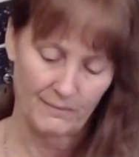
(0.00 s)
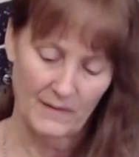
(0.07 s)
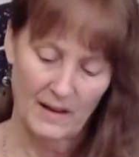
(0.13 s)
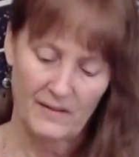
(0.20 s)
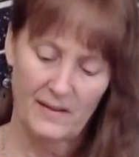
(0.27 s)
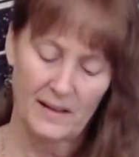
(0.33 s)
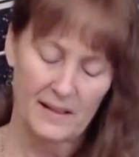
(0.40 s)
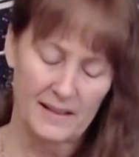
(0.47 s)

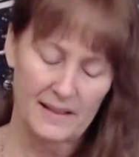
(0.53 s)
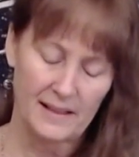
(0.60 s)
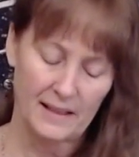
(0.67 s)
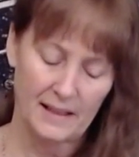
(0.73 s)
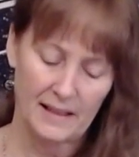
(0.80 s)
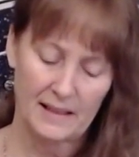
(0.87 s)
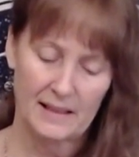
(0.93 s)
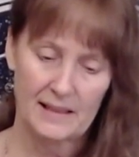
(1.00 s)
This
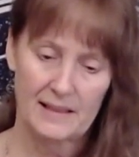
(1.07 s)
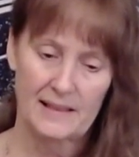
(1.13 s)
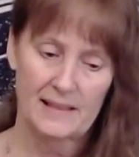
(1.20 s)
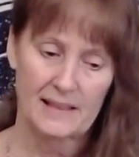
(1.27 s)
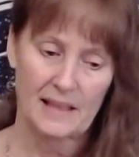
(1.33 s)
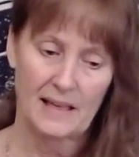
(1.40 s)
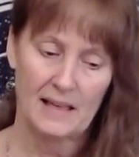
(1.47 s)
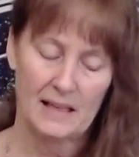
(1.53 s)
is
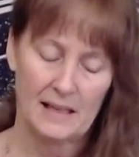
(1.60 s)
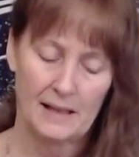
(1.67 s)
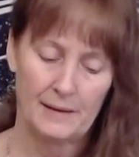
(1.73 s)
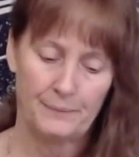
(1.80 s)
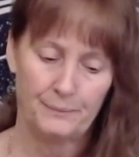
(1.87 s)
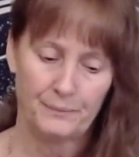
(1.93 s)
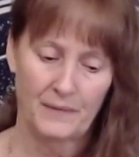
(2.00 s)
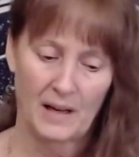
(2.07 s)

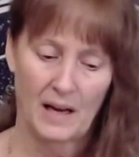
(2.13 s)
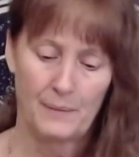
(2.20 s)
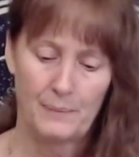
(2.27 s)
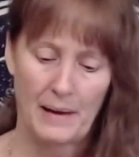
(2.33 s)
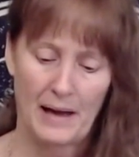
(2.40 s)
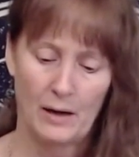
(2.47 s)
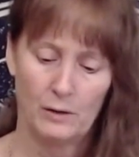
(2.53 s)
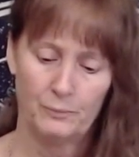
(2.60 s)

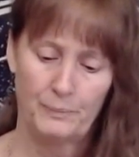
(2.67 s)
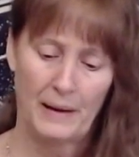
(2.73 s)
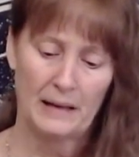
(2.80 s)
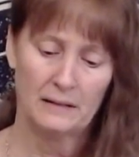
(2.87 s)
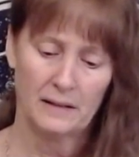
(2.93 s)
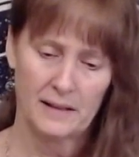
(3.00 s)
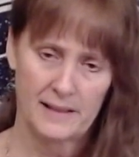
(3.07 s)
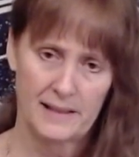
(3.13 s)
about
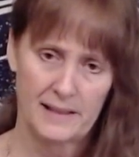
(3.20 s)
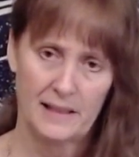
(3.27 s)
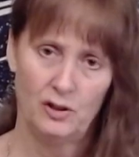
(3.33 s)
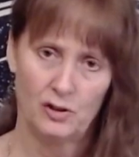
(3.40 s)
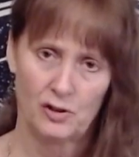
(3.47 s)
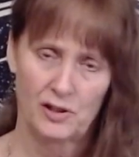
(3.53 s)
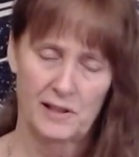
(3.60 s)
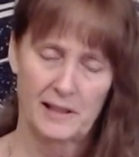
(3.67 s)
balancing
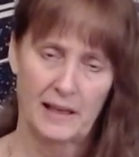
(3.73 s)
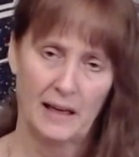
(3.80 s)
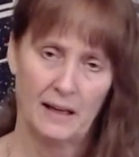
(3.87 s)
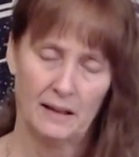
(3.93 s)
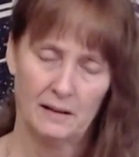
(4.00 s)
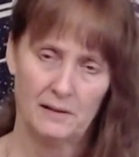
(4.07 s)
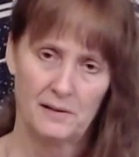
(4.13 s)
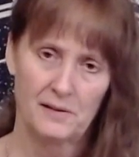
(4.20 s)
your
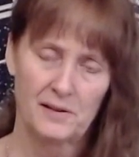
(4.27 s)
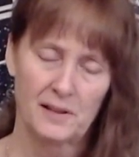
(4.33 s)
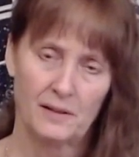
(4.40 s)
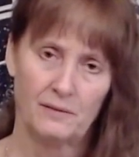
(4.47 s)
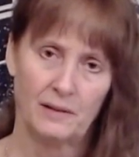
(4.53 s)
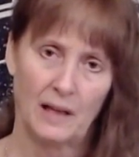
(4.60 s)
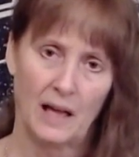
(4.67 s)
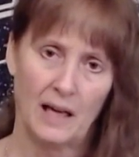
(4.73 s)
scales
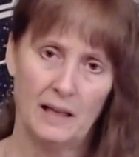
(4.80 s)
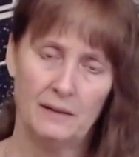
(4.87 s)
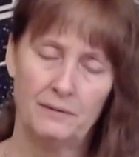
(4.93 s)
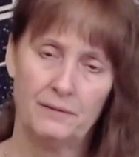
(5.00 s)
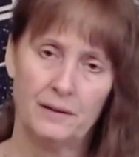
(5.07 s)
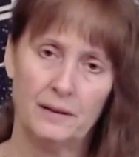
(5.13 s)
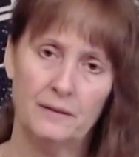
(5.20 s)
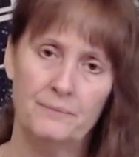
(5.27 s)
of life,